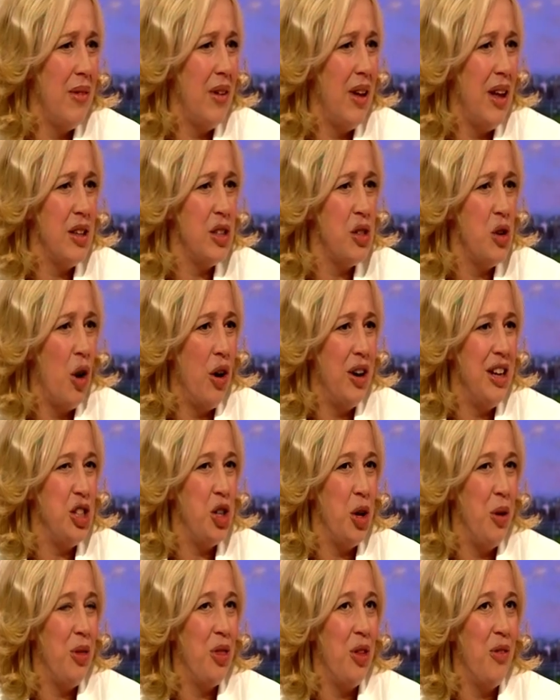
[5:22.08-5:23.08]
an
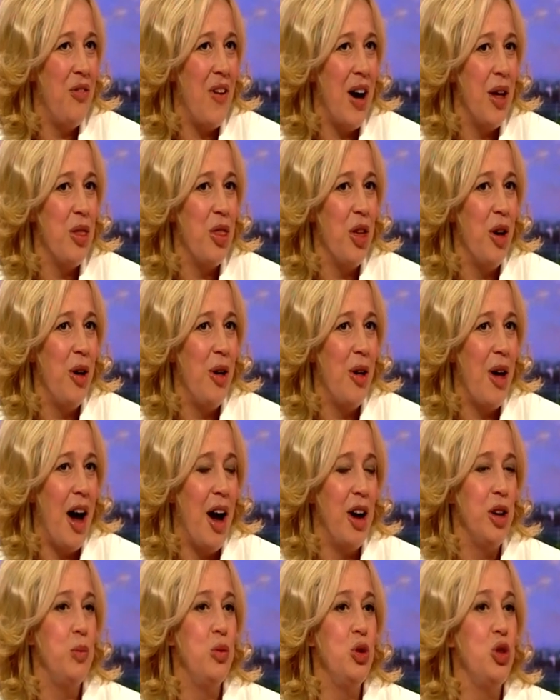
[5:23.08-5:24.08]
issue. The fact that
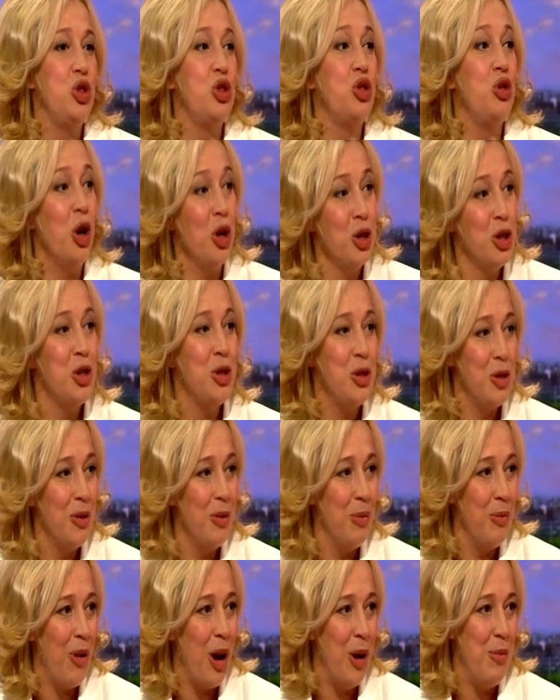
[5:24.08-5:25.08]
I would trust
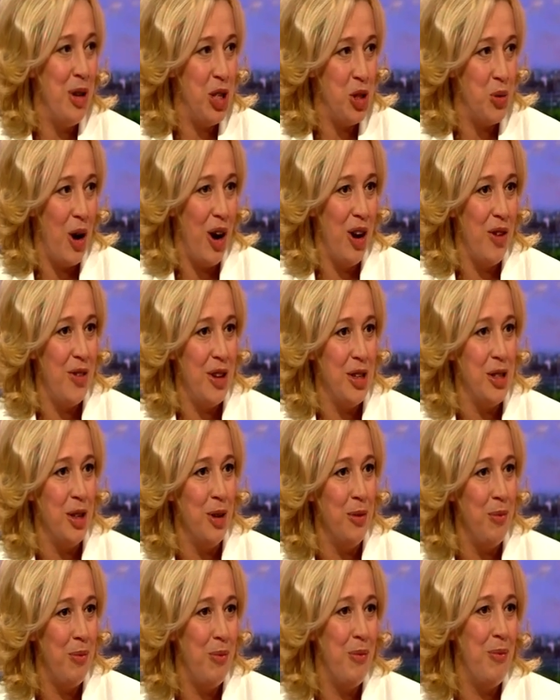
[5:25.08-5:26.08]
my midwife is
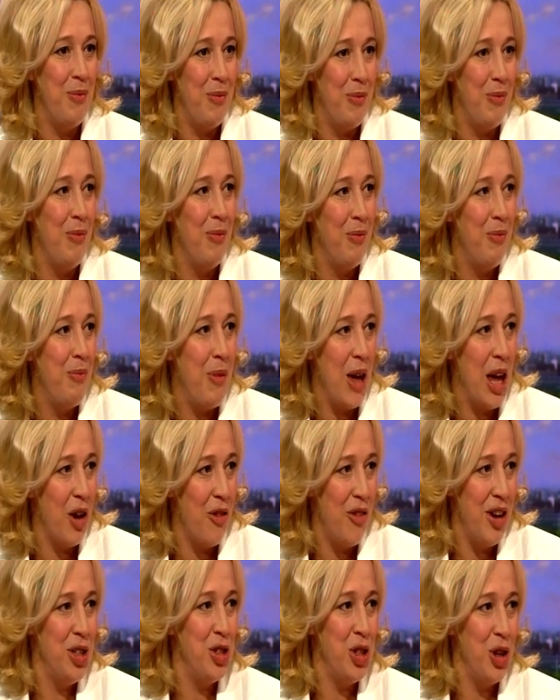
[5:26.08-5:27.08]
a
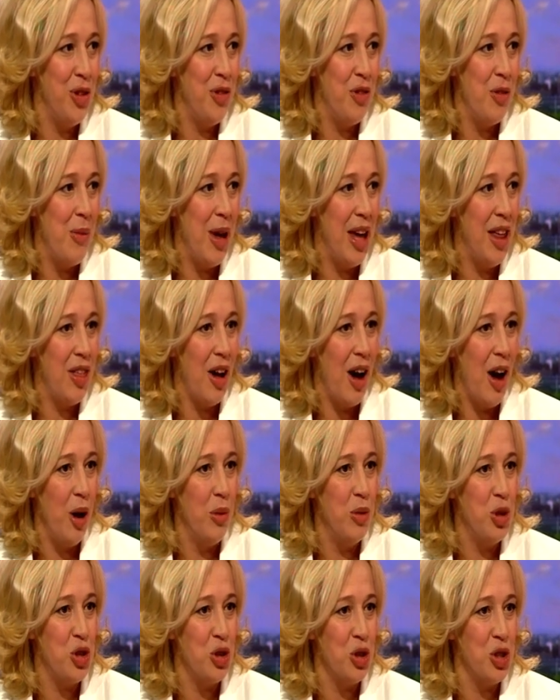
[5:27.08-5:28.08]
bigger issue for me, that I
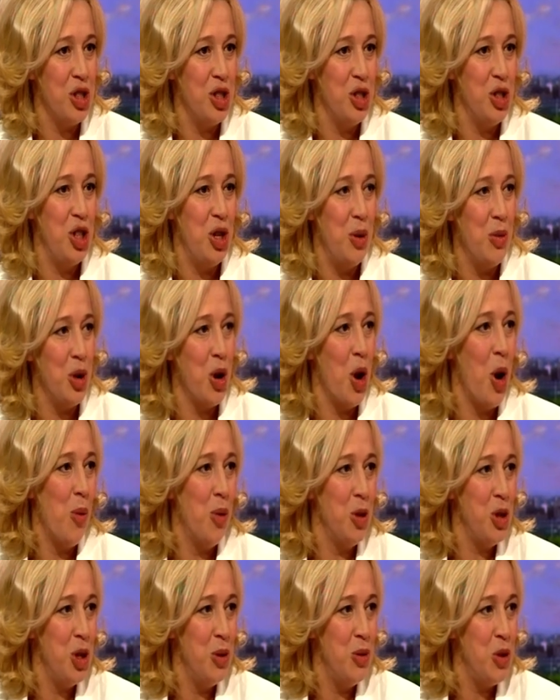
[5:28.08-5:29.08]
would trust that she would know
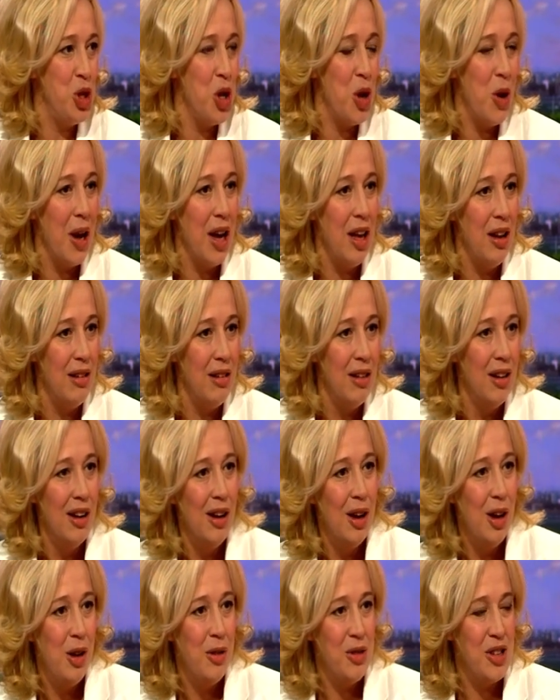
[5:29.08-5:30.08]
what she was doing and
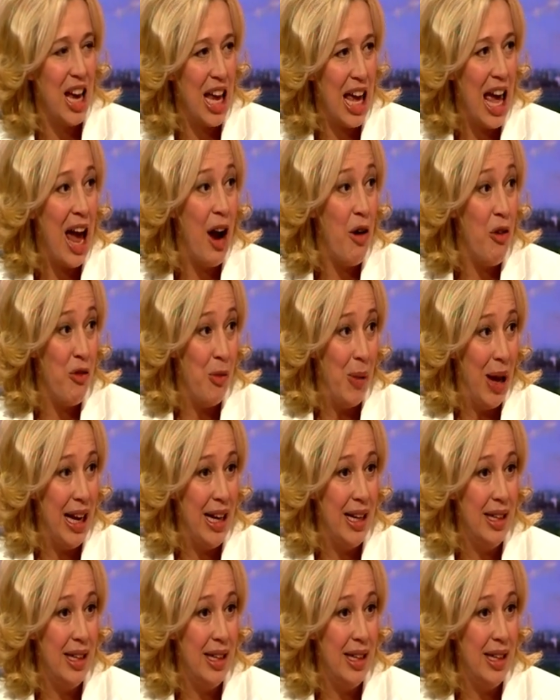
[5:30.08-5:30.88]
take care of me.